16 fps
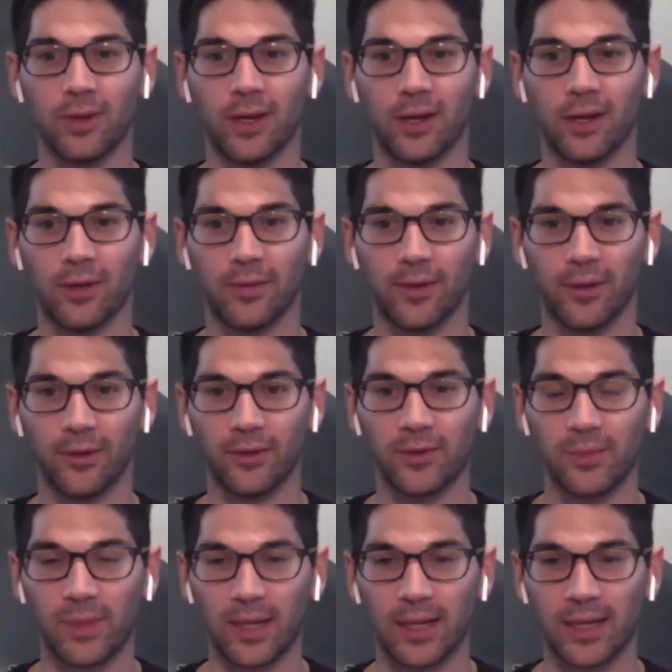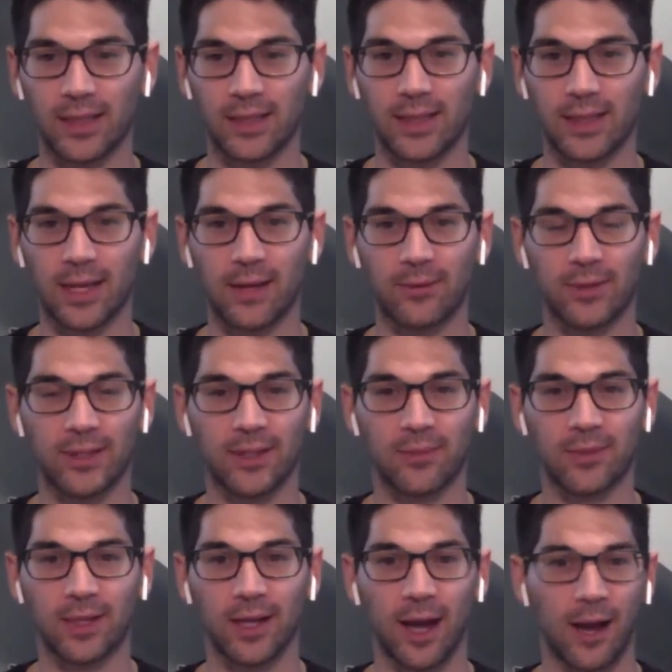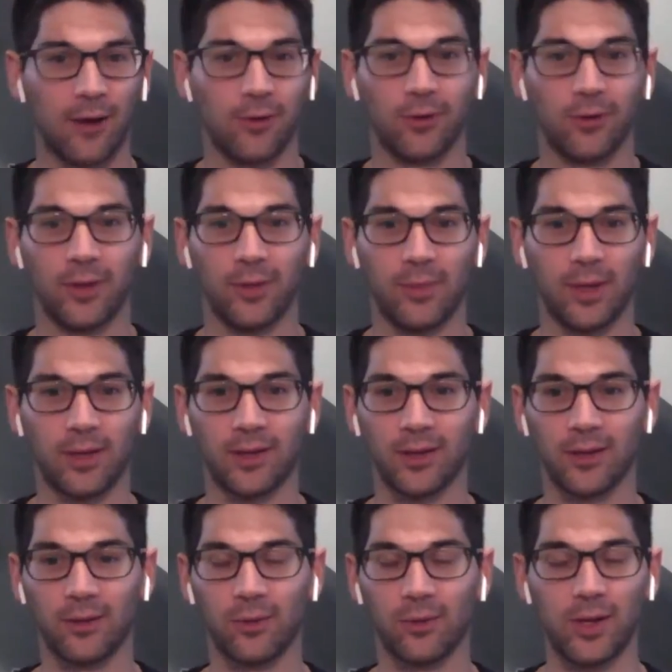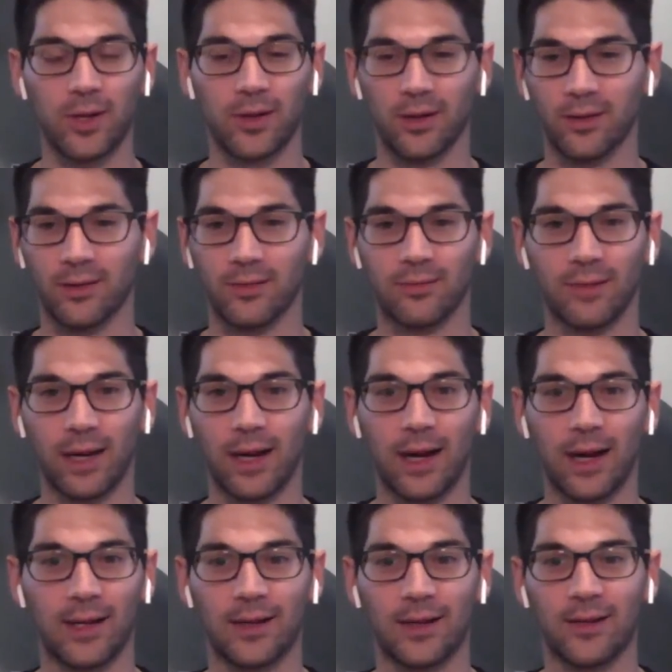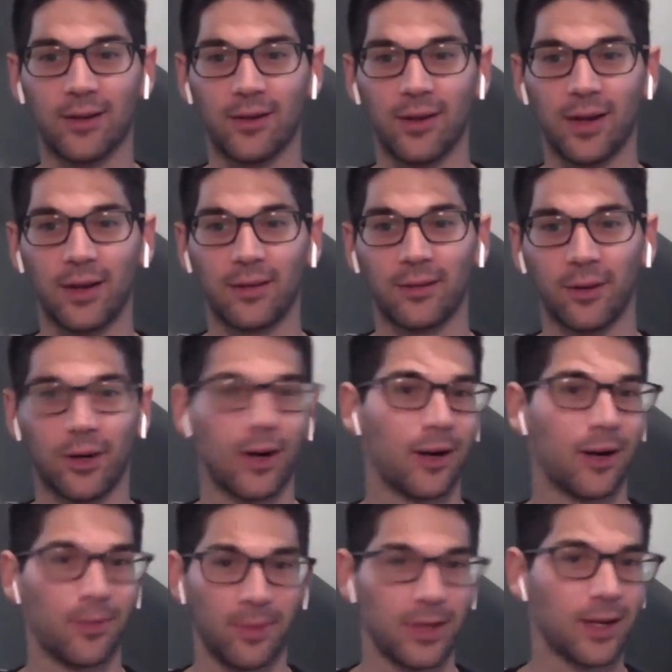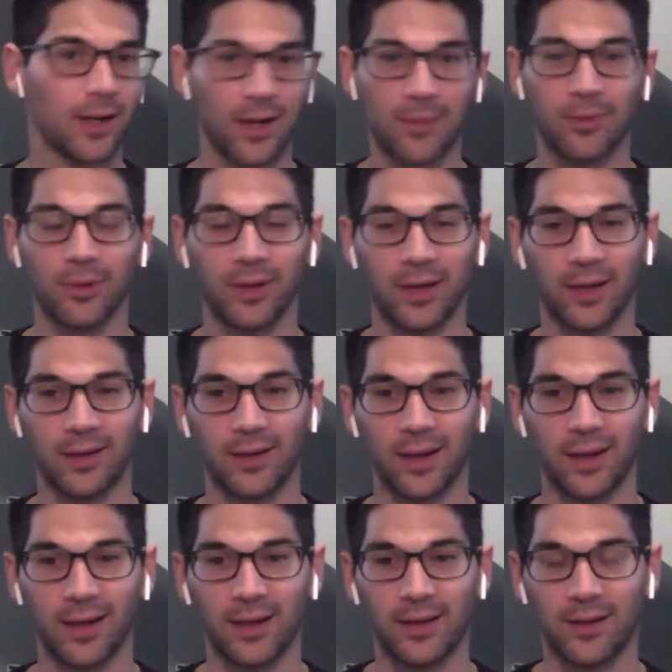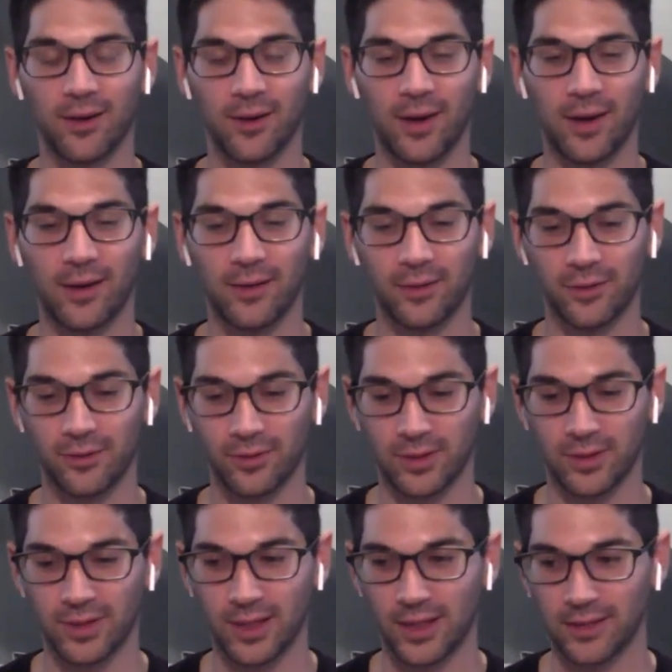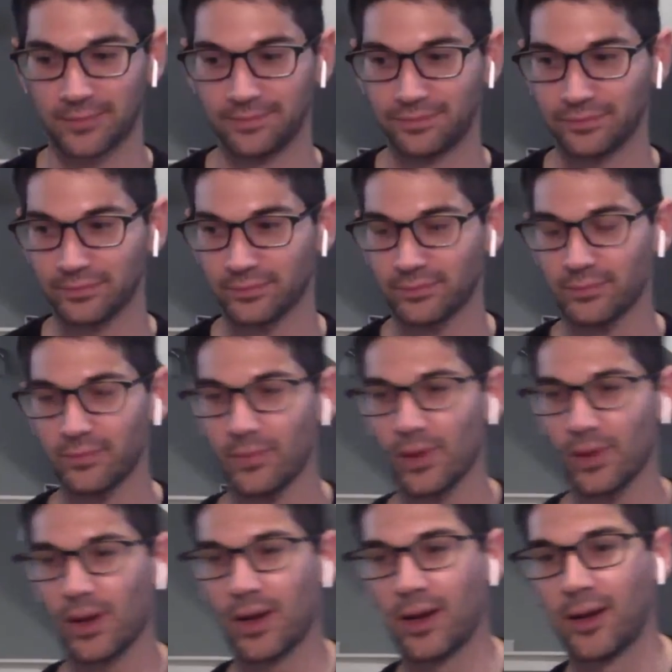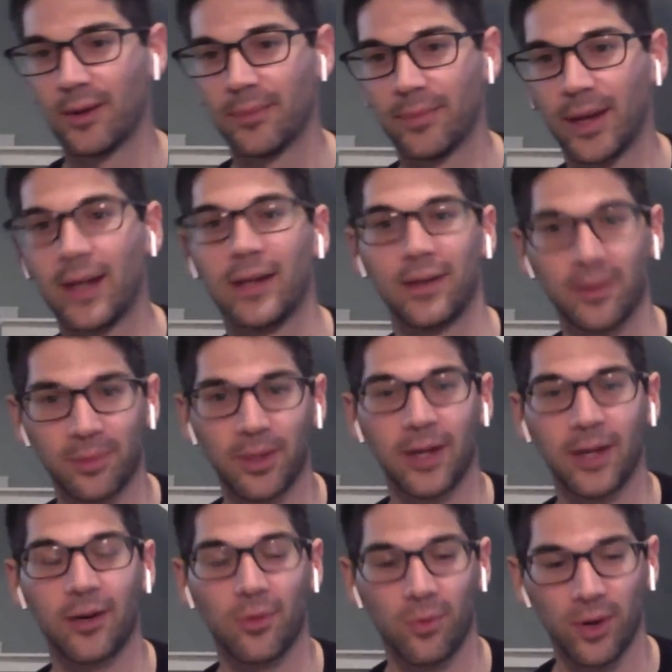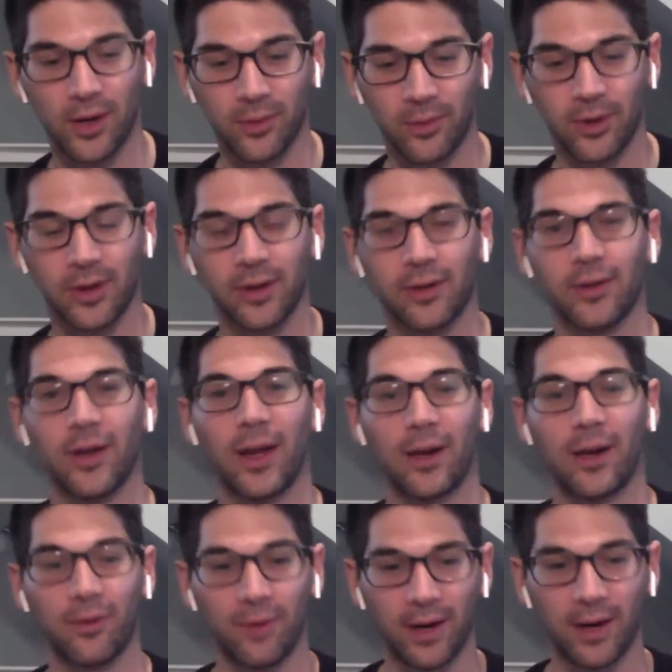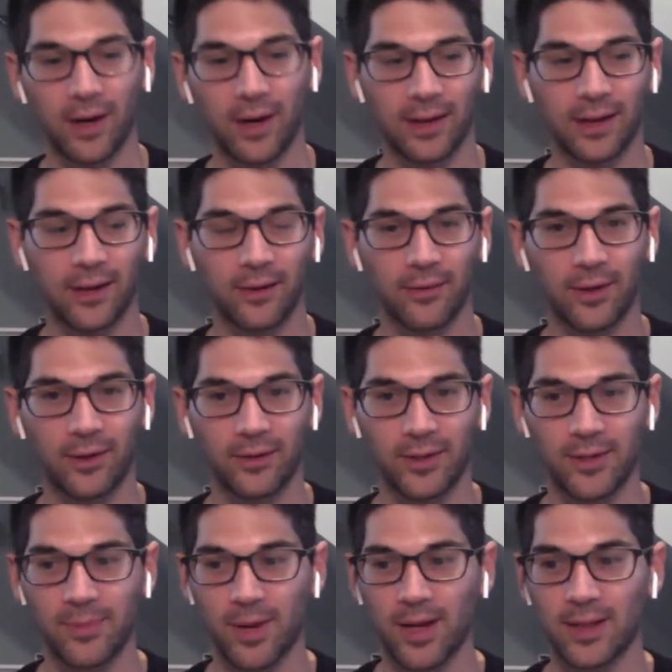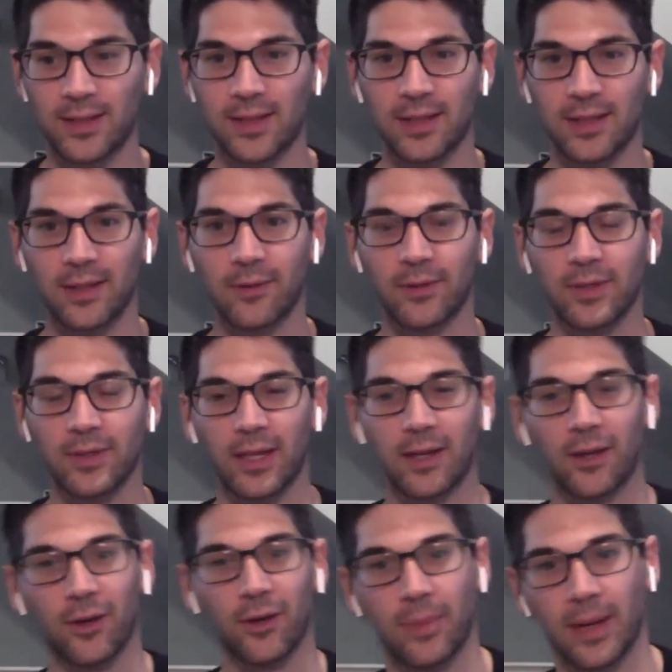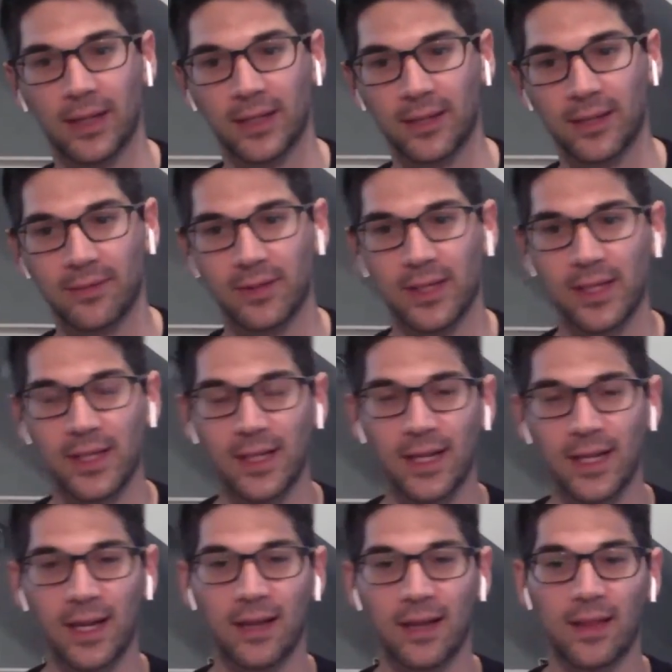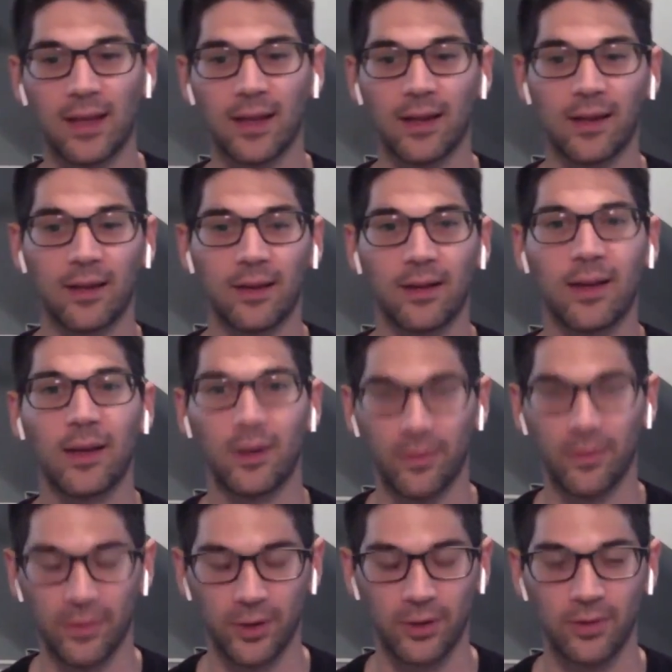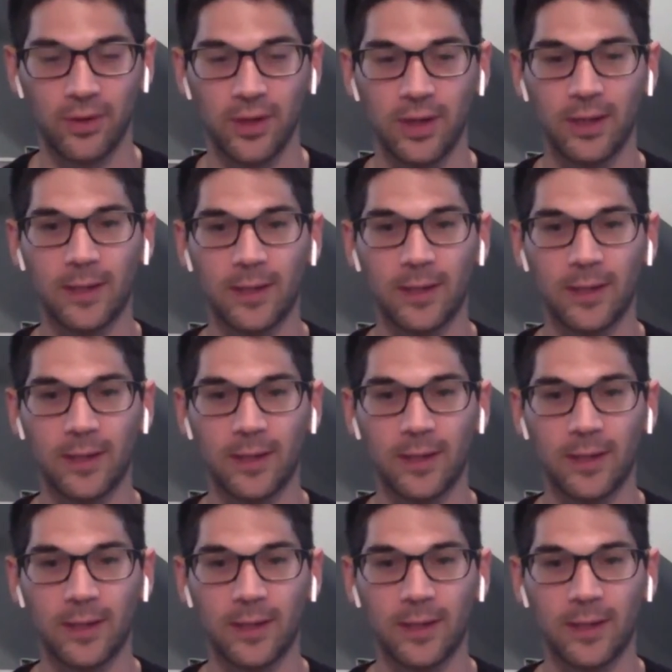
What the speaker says: interviews, because that was something I'd only been to one, and I didn't know how, or I'd been to a couple, and I didn't know how other schools did it. I did apply to one where you had to write like a written response, and there was like a group activity and then interview.